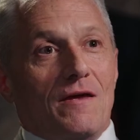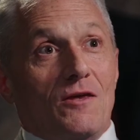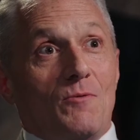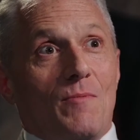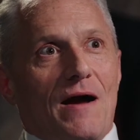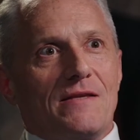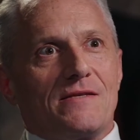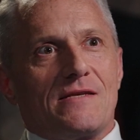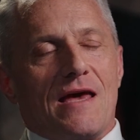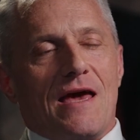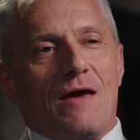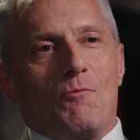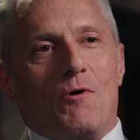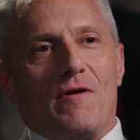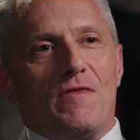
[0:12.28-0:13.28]
you might
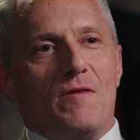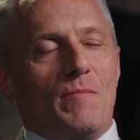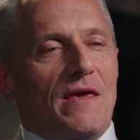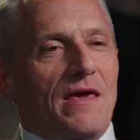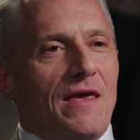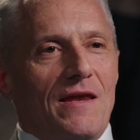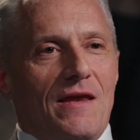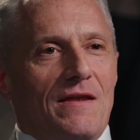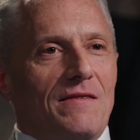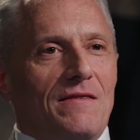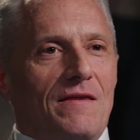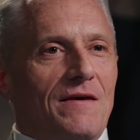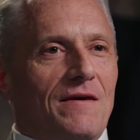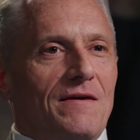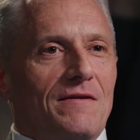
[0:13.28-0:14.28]
say, well, in the beginning,
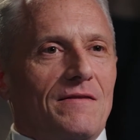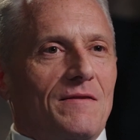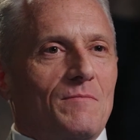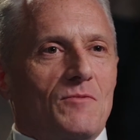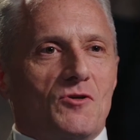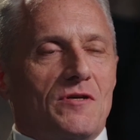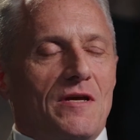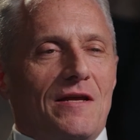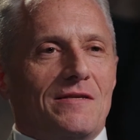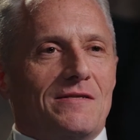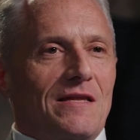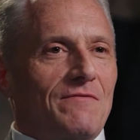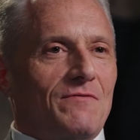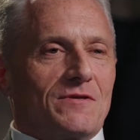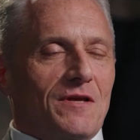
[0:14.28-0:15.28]
the, the machines
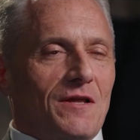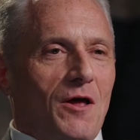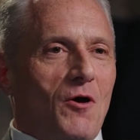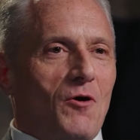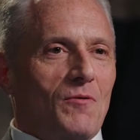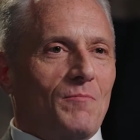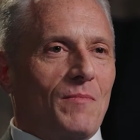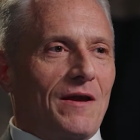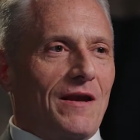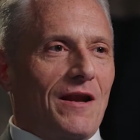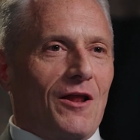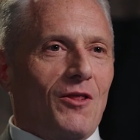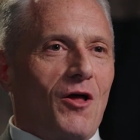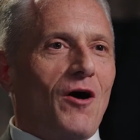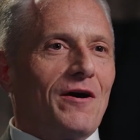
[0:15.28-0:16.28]
leave us alone. But in
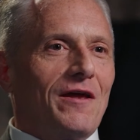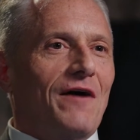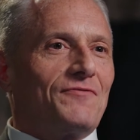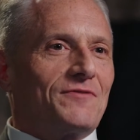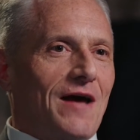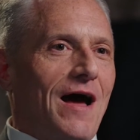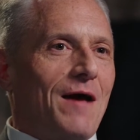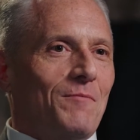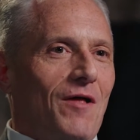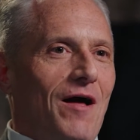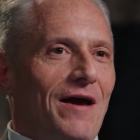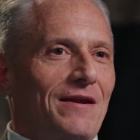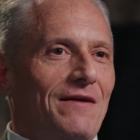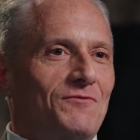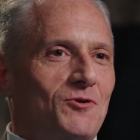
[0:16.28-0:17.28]
a long enough
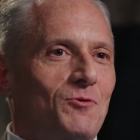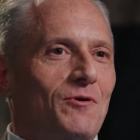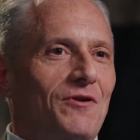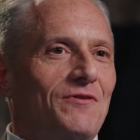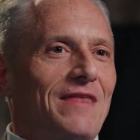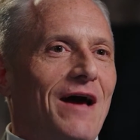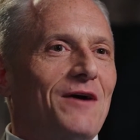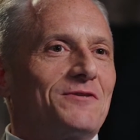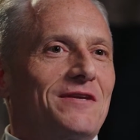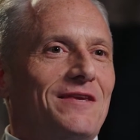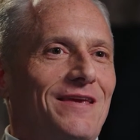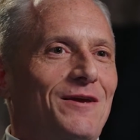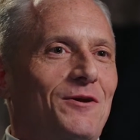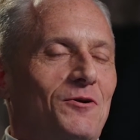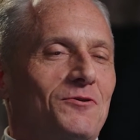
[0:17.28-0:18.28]
timeline of two hundred thousand
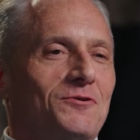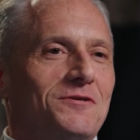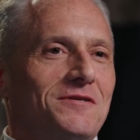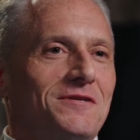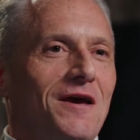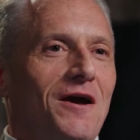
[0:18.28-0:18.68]
years,